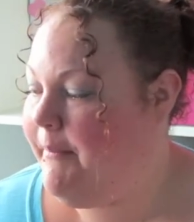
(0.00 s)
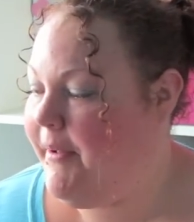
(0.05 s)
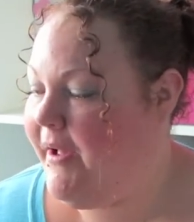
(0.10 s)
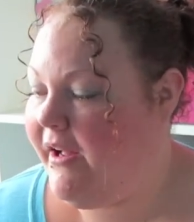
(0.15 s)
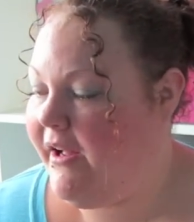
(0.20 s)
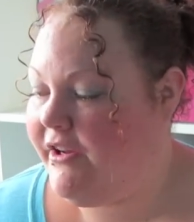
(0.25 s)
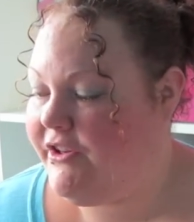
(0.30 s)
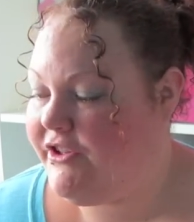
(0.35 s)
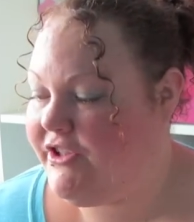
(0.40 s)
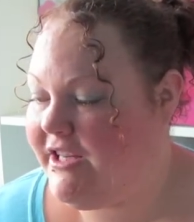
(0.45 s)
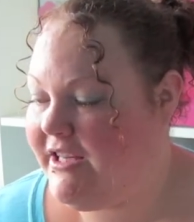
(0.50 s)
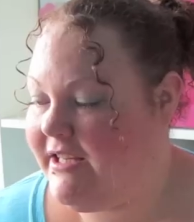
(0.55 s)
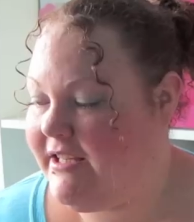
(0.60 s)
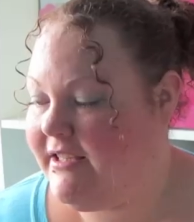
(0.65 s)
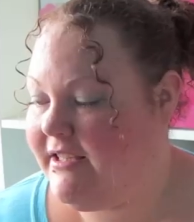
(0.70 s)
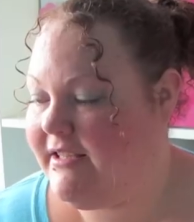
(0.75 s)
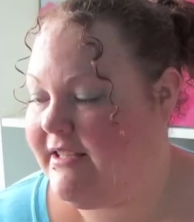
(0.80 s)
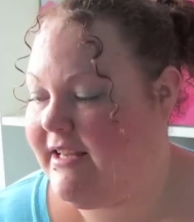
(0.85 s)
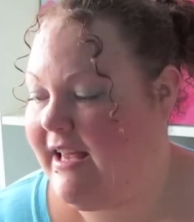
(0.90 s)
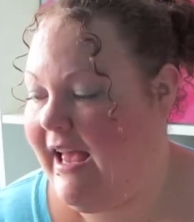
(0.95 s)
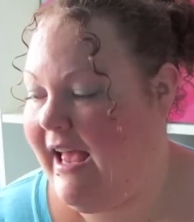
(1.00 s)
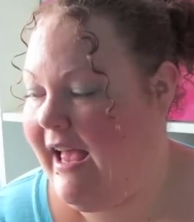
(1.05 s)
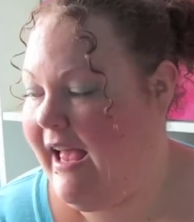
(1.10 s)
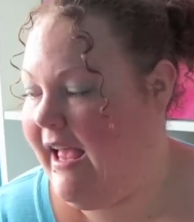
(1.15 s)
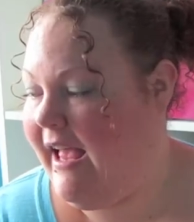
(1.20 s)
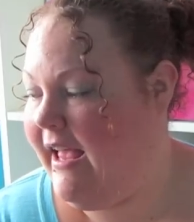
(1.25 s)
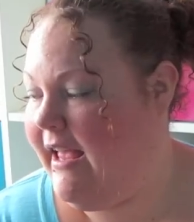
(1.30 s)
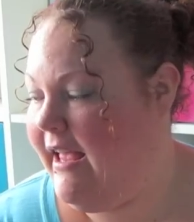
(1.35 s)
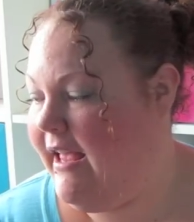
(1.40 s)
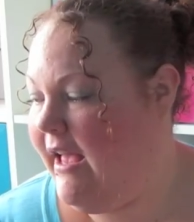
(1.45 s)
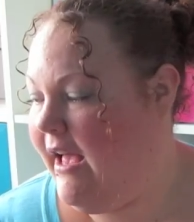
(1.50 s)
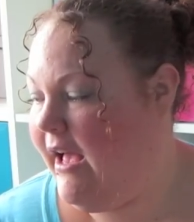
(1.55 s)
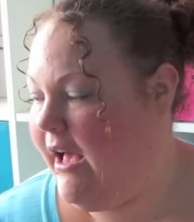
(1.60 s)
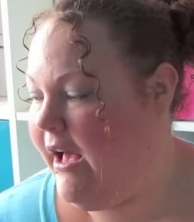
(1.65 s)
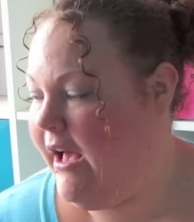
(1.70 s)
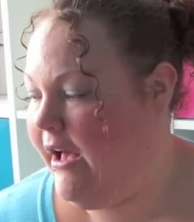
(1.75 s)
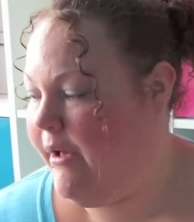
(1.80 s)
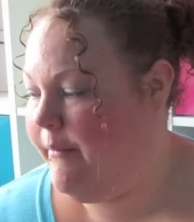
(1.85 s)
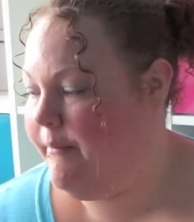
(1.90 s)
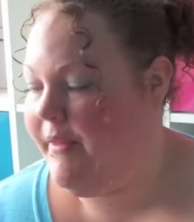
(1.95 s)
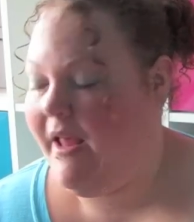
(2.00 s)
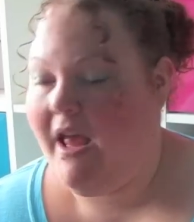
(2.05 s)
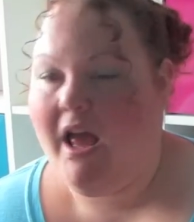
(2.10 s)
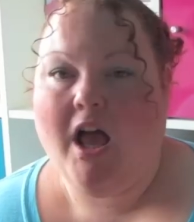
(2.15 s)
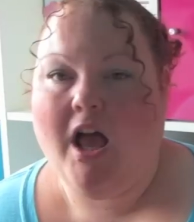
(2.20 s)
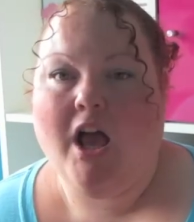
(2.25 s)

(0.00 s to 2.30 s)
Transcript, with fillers: purchased a um,